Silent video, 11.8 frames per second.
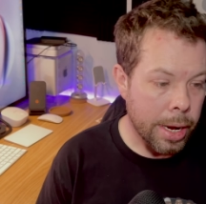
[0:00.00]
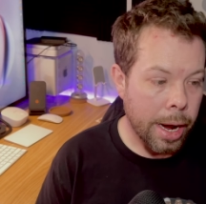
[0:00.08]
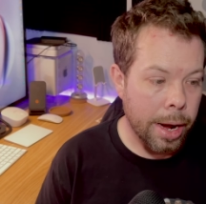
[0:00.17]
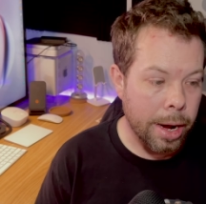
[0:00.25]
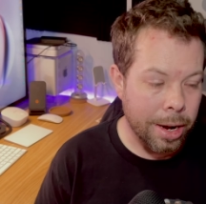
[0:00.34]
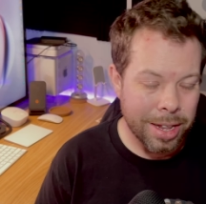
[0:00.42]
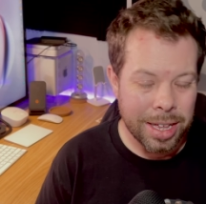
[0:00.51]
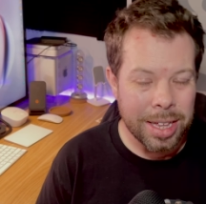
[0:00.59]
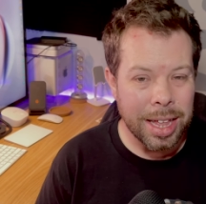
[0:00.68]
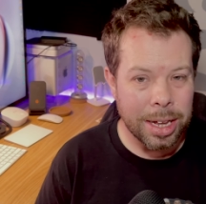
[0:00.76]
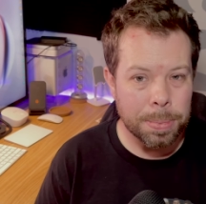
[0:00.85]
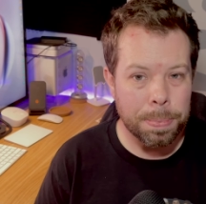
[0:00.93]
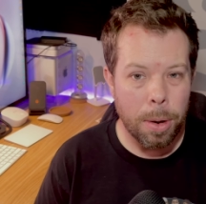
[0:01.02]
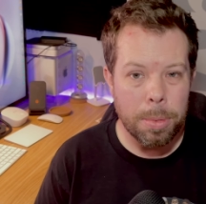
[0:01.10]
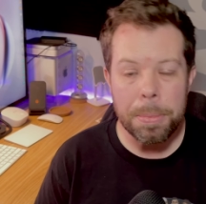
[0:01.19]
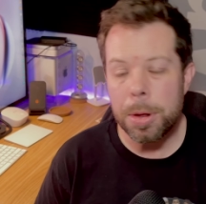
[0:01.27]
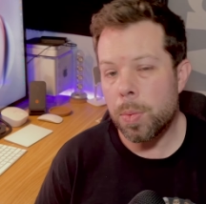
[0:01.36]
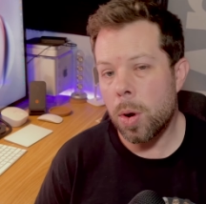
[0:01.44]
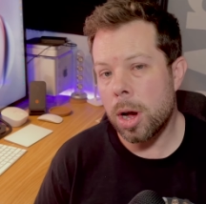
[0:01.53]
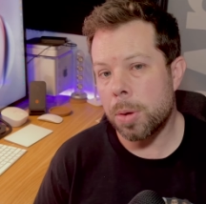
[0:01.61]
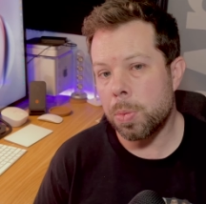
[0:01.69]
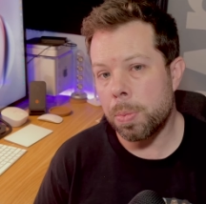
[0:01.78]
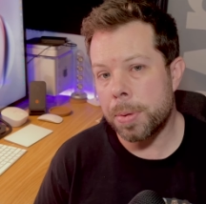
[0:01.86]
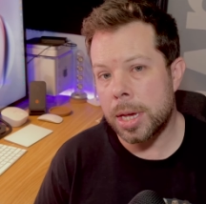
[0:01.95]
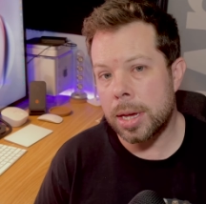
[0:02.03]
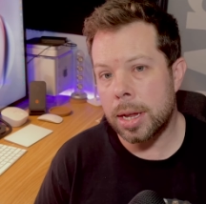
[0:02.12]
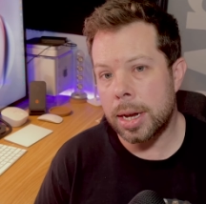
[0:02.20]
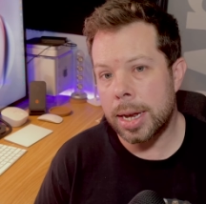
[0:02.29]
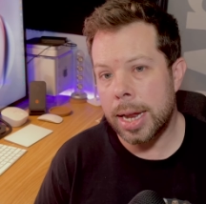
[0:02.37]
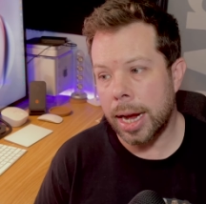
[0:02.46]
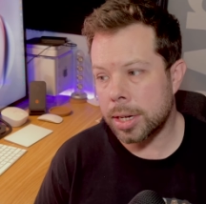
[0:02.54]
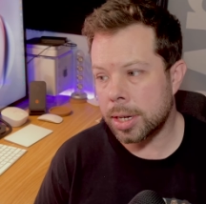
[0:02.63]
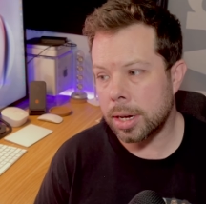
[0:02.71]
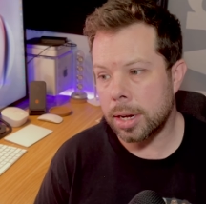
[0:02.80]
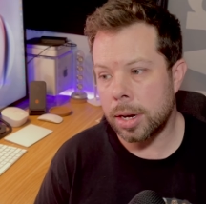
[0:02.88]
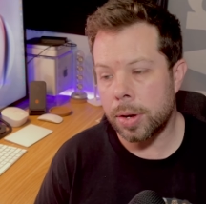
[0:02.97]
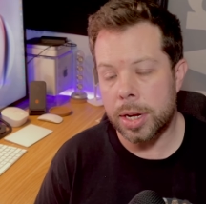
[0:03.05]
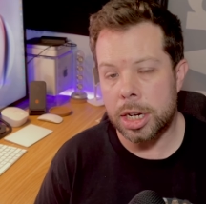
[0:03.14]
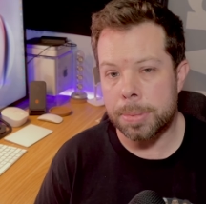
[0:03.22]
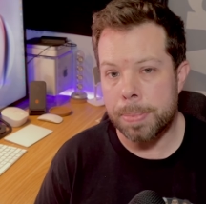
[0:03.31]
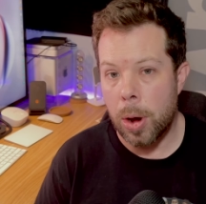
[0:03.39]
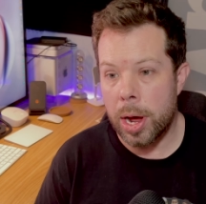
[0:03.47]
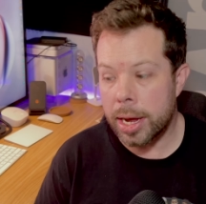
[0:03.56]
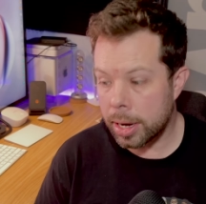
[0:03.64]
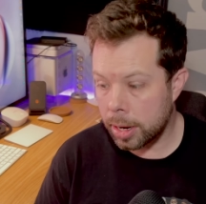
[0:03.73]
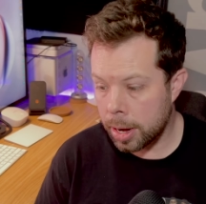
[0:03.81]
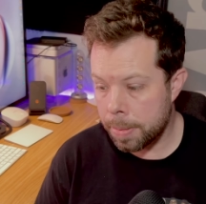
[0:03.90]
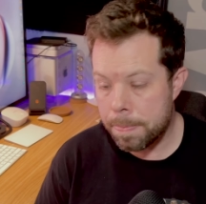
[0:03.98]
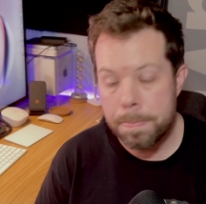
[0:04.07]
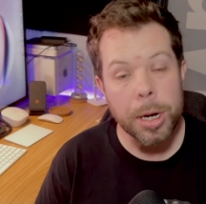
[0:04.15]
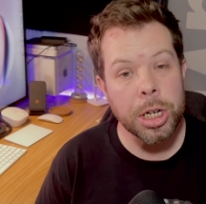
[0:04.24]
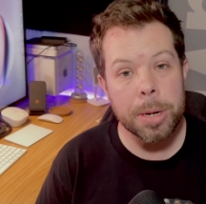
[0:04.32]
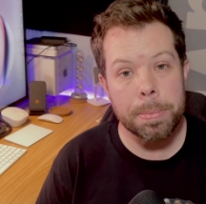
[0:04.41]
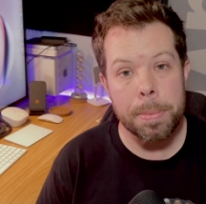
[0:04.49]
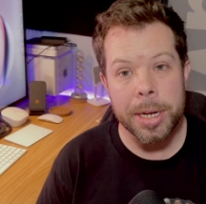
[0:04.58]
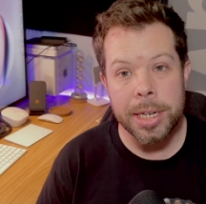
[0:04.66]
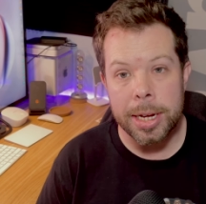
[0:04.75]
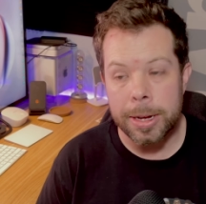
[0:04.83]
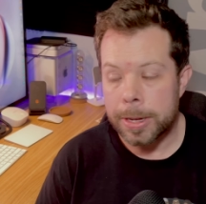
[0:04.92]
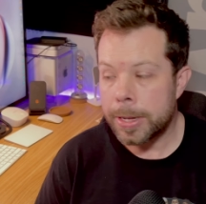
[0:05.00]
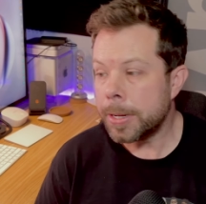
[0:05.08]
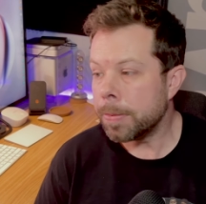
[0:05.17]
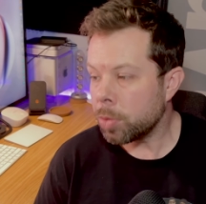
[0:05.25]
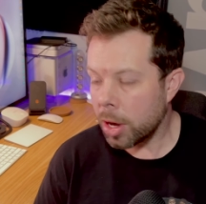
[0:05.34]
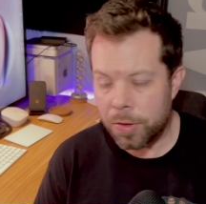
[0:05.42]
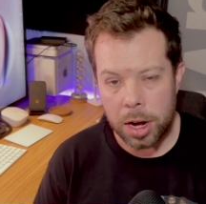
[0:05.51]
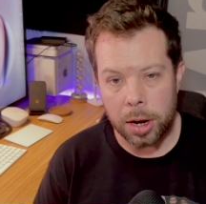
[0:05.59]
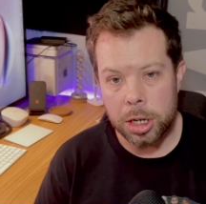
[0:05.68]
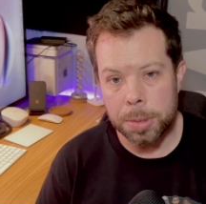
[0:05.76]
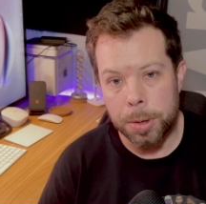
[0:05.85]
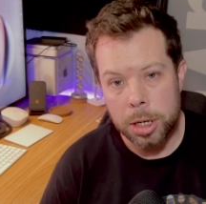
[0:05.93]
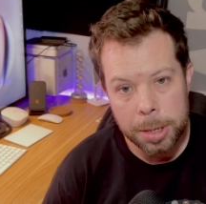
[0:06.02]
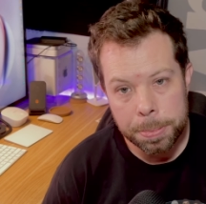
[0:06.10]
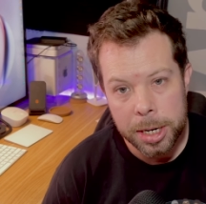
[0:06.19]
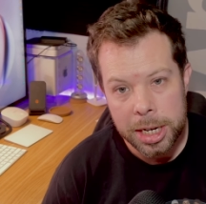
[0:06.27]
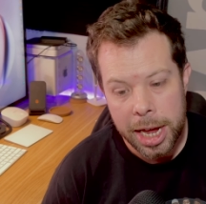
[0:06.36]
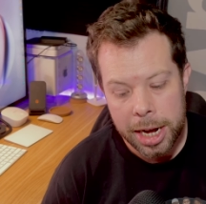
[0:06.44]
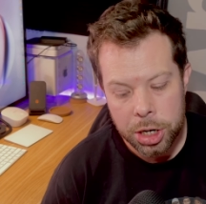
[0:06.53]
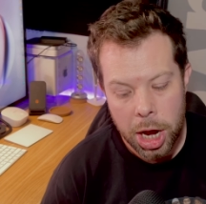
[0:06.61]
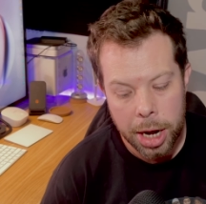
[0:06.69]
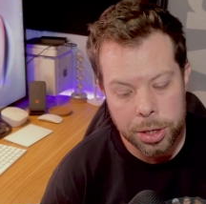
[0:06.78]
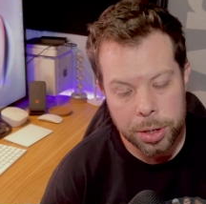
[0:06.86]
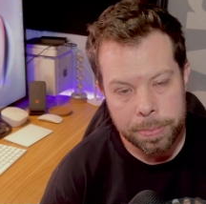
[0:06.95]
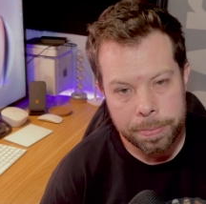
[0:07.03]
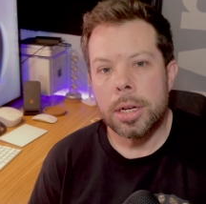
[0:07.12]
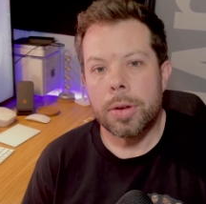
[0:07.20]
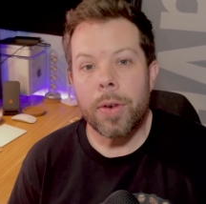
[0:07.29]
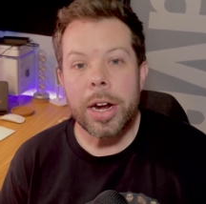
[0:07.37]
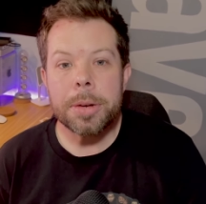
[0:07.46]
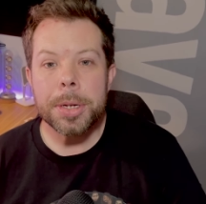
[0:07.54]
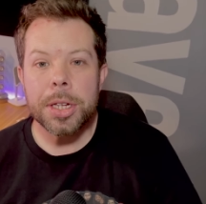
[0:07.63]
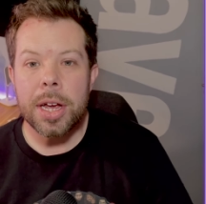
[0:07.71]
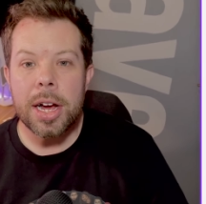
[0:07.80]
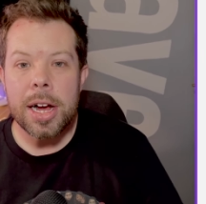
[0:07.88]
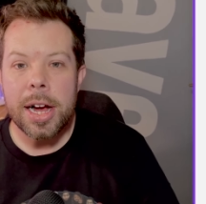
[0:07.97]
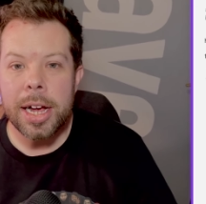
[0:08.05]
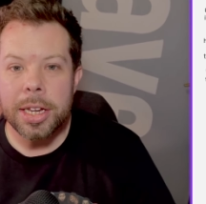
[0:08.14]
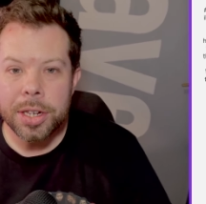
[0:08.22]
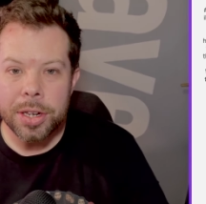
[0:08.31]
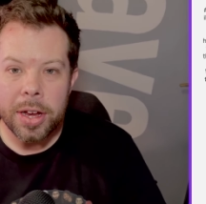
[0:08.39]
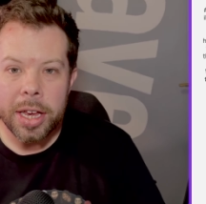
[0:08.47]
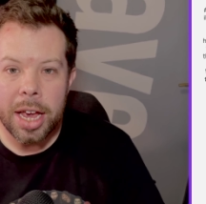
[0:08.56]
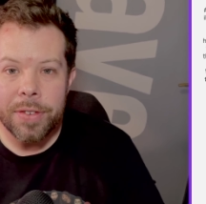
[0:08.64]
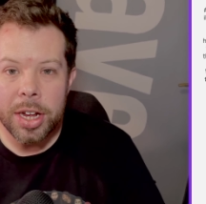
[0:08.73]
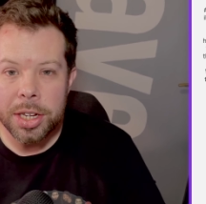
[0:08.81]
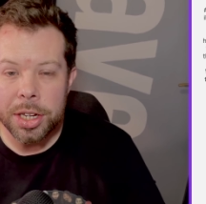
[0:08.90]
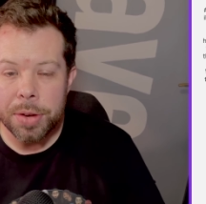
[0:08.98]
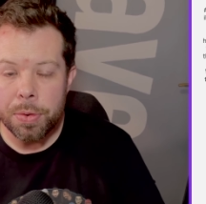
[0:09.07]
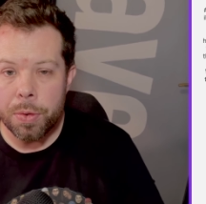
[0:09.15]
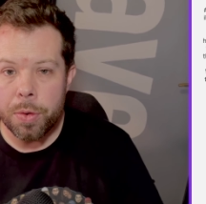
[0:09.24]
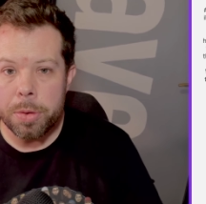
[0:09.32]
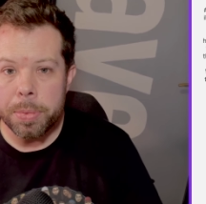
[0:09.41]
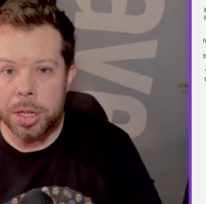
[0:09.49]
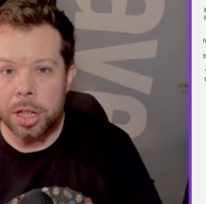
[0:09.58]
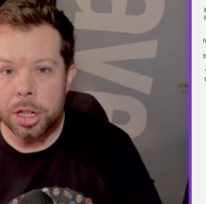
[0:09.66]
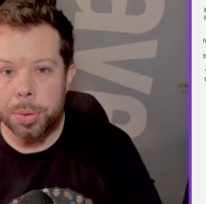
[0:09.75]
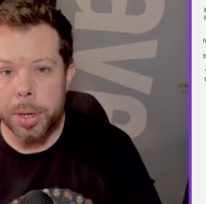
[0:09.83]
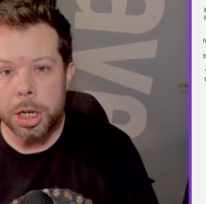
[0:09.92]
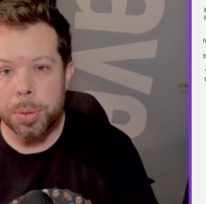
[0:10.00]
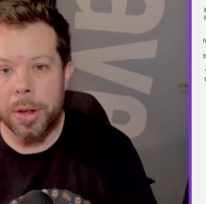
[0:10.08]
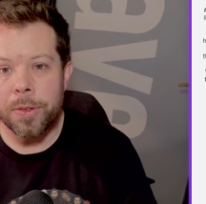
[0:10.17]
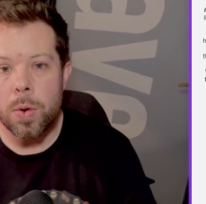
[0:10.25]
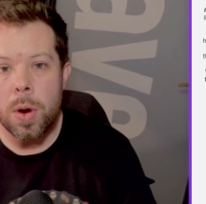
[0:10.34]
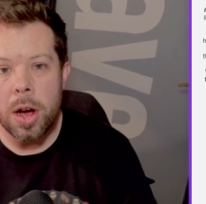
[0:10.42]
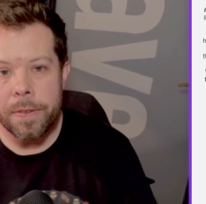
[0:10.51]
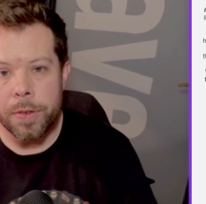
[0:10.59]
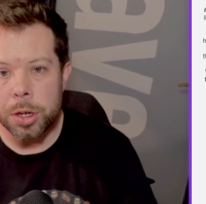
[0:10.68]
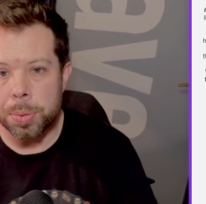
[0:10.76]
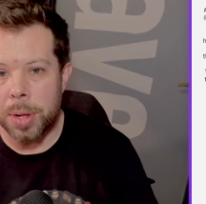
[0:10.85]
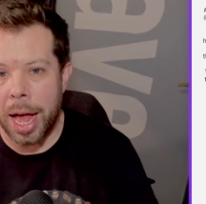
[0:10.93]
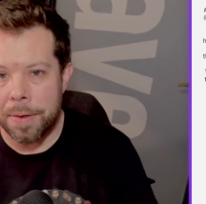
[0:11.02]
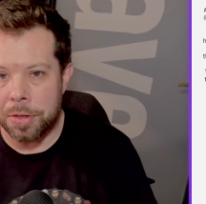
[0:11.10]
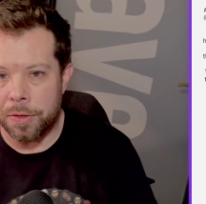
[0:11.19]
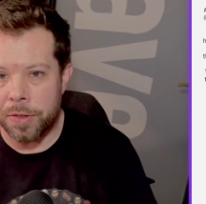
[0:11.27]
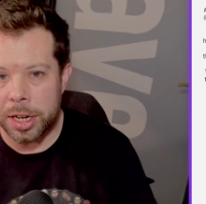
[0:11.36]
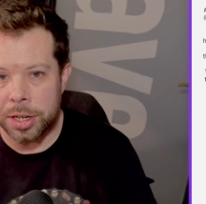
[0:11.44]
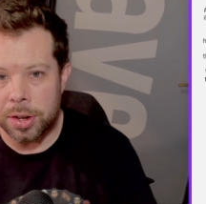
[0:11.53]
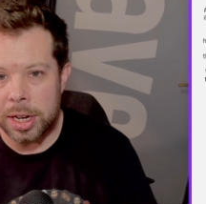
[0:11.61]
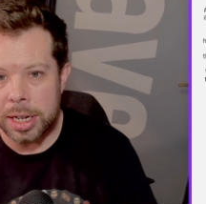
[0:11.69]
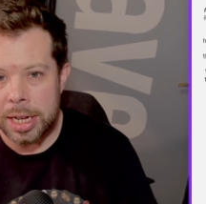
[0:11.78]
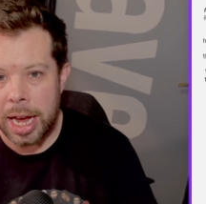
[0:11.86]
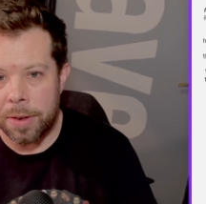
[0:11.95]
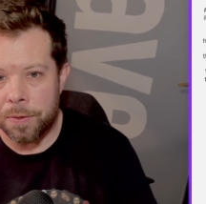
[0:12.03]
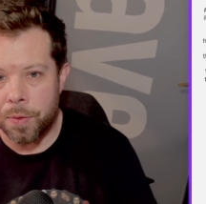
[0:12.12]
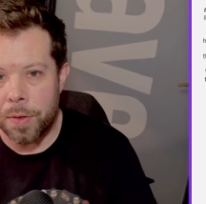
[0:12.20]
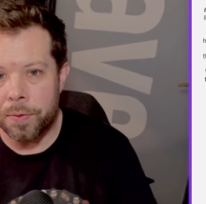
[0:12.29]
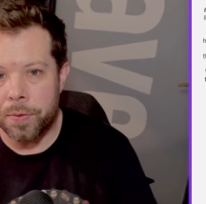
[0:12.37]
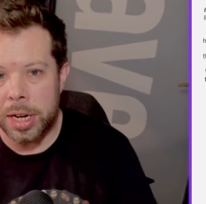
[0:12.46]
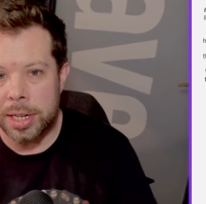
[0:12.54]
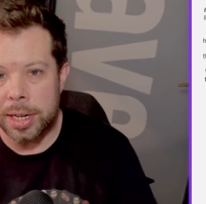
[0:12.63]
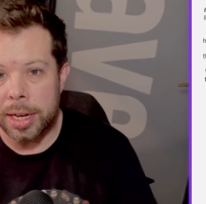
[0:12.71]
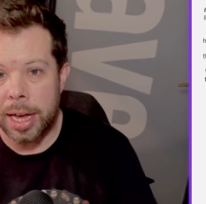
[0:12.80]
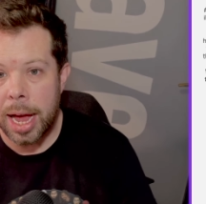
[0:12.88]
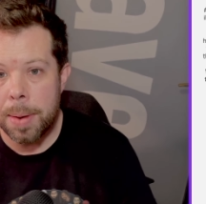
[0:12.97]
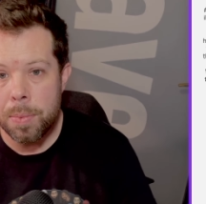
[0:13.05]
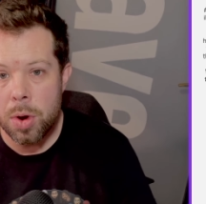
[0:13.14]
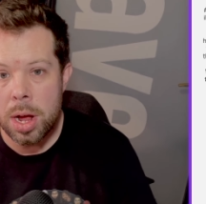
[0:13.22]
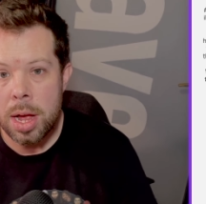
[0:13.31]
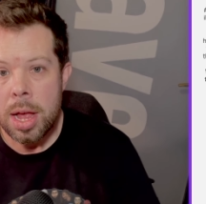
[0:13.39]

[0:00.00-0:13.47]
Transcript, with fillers: Uh, I think that's probably what I will be next looking to buy, uh, budget permitting. If you'd like to sponsor us, please get in touch. Randomness R asks, iCave Answers, there are rumours that the twenty twenty-four iPhones will have the Face I D and front-facing camera